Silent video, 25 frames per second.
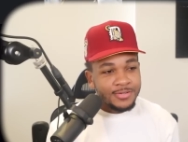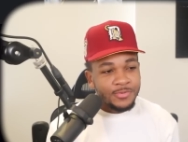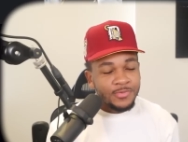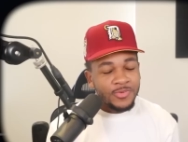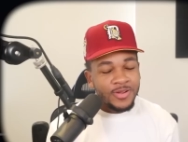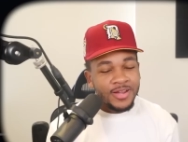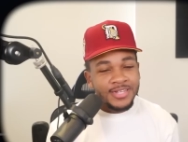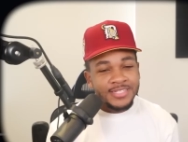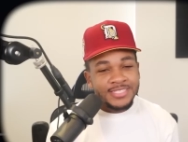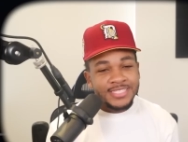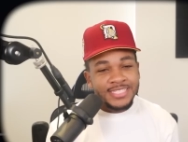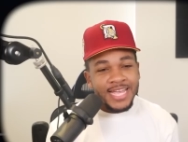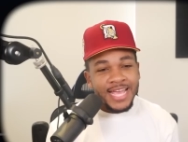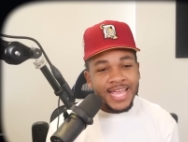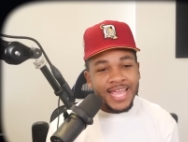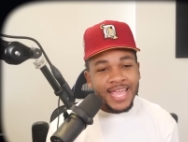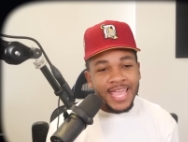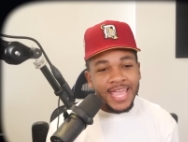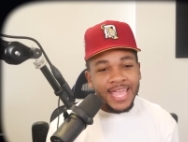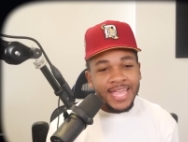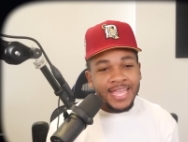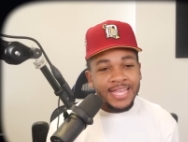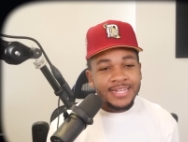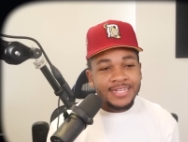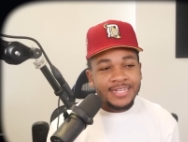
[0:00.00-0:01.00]
where's
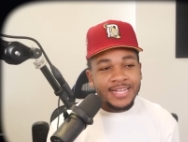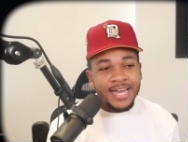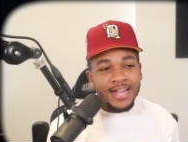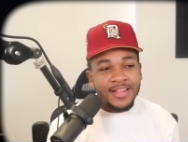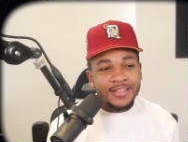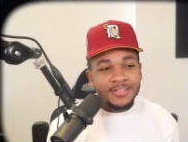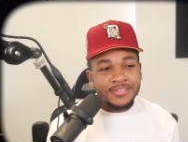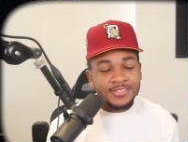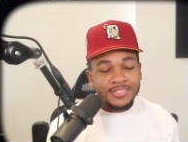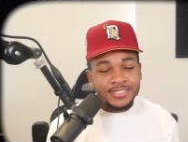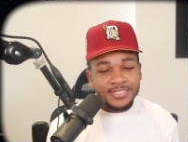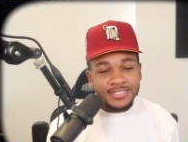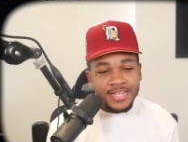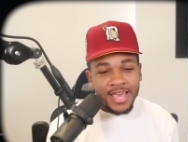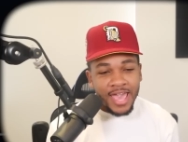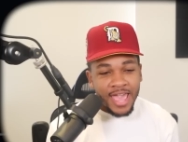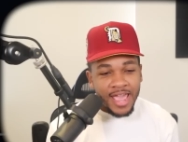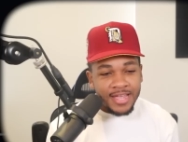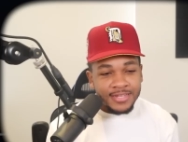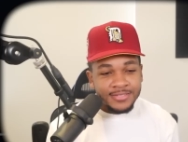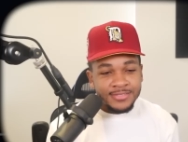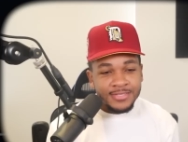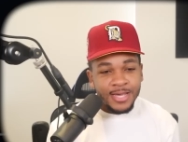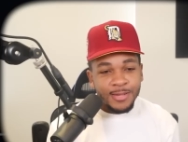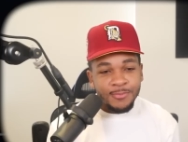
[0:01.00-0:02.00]
that eight dollars in
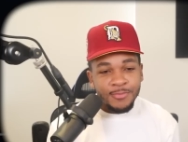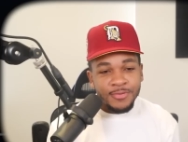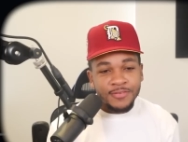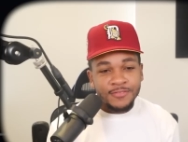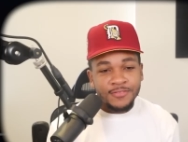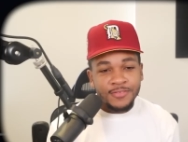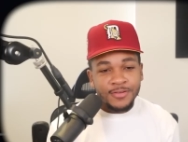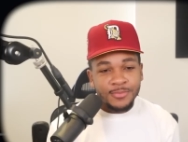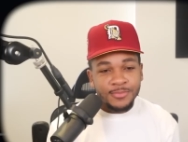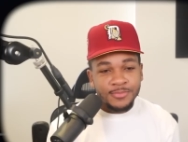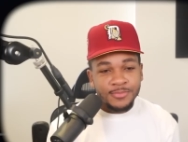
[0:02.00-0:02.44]
tax coming?